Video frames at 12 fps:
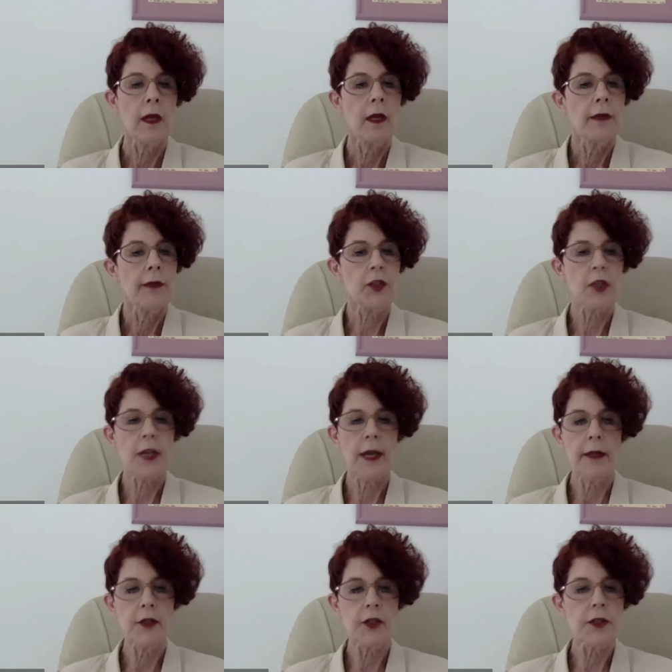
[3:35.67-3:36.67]
The
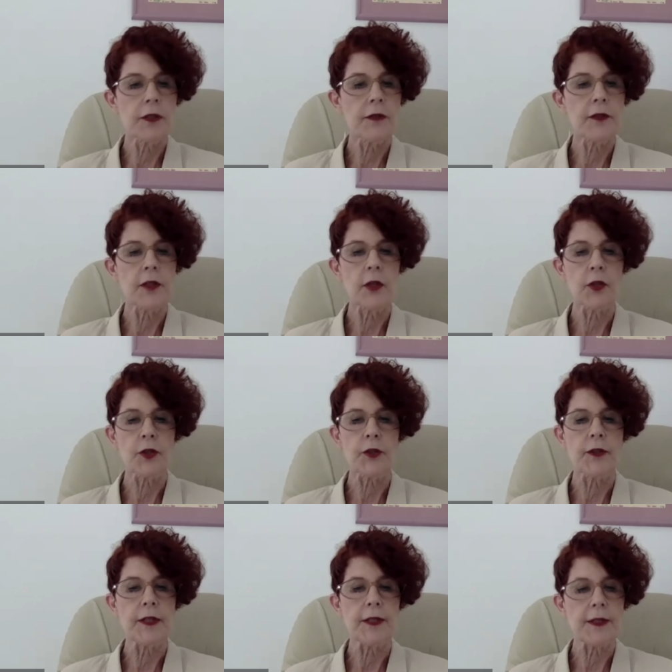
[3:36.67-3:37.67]
challenges of social
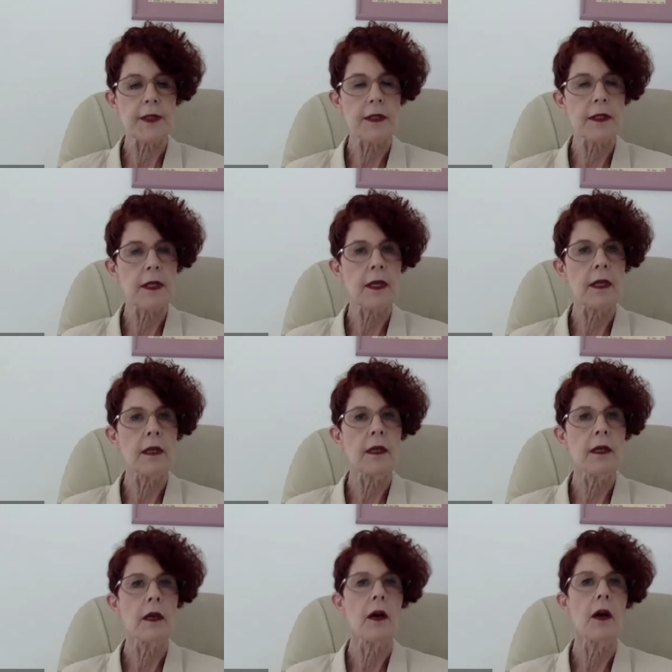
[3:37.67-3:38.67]
distancing,
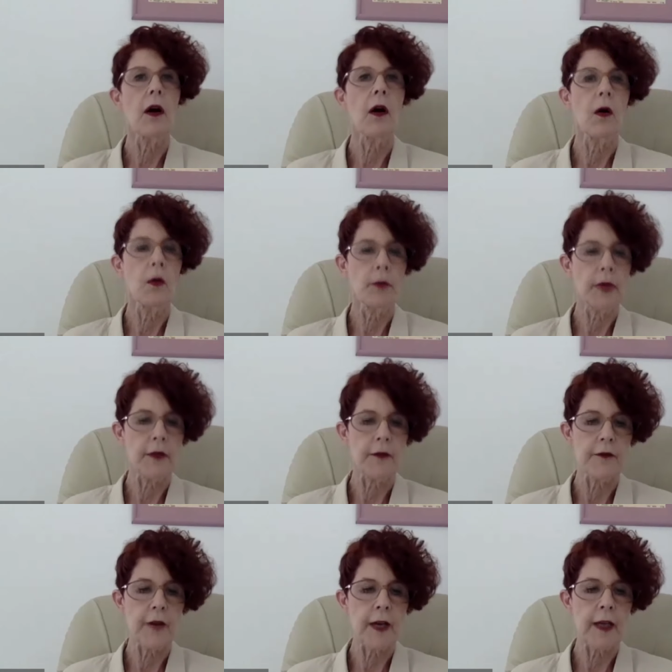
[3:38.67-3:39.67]
home
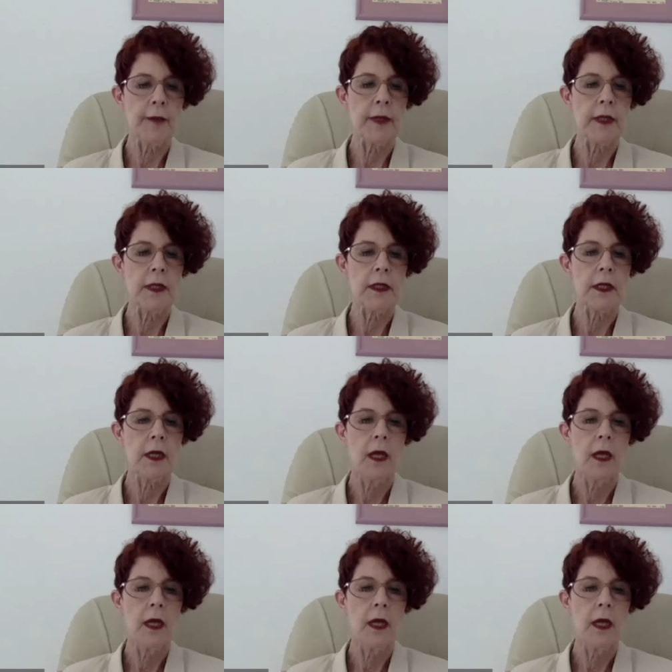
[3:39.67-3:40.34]
confinement,